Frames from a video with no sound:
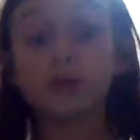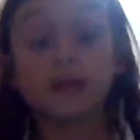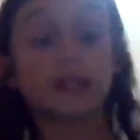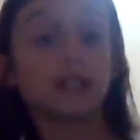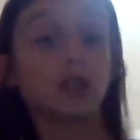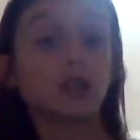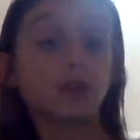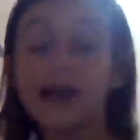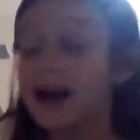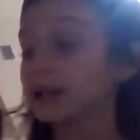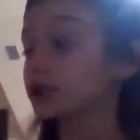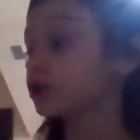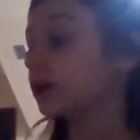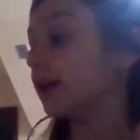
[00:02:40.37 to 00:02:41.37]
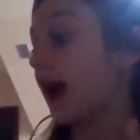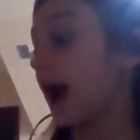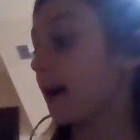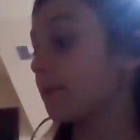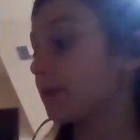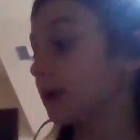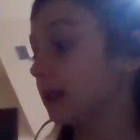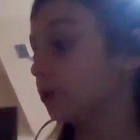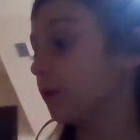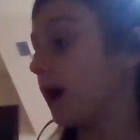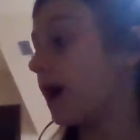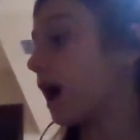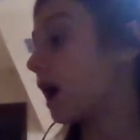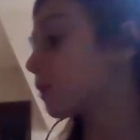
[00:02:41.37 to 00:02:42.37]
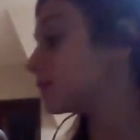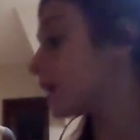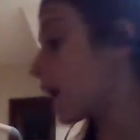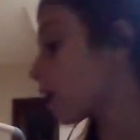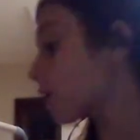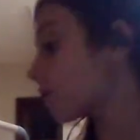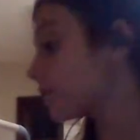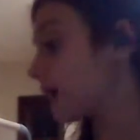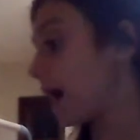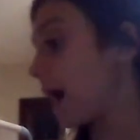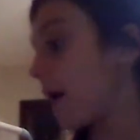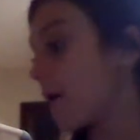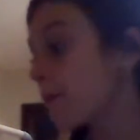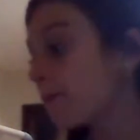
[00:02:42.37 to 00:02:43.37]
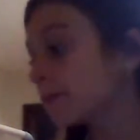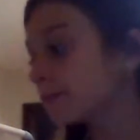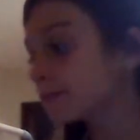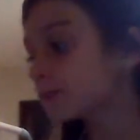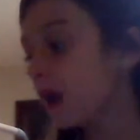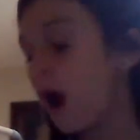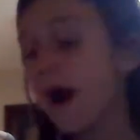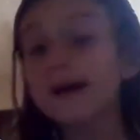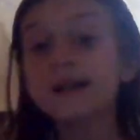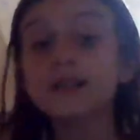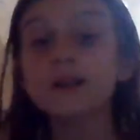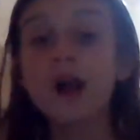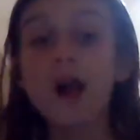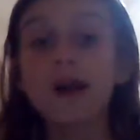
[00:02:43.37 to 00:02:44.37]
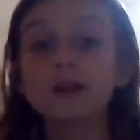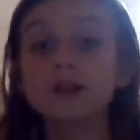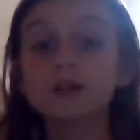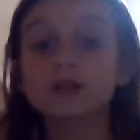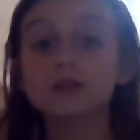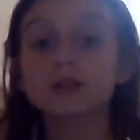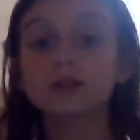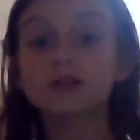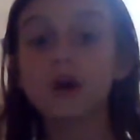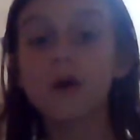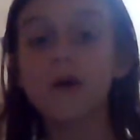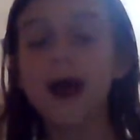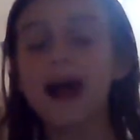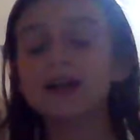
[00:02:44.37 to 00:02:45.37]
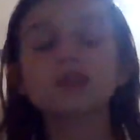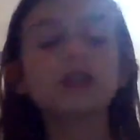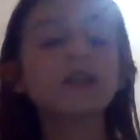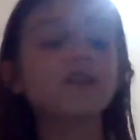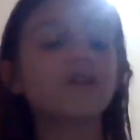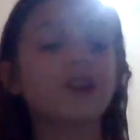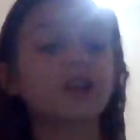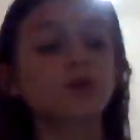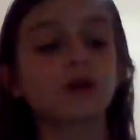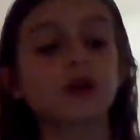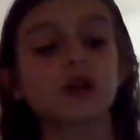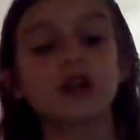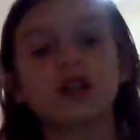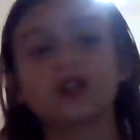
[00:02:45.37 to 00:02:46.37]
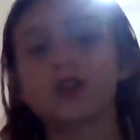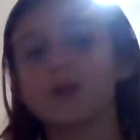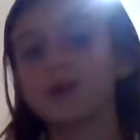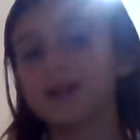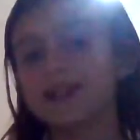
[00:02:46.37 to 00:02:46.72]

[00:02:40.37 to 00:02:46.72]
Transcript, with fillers: recent news actually happened while I was out of town so actually first we're gonna do